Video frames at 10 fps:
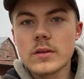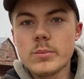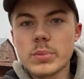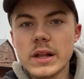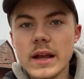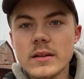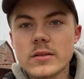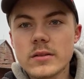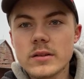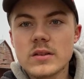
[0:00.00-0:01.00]

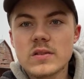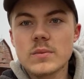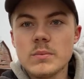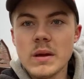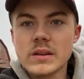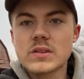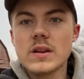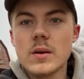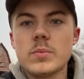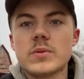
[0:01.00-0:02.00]
planter is messed
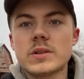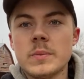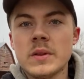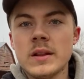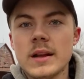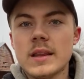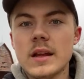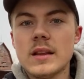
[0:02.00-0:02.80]
up or something like that.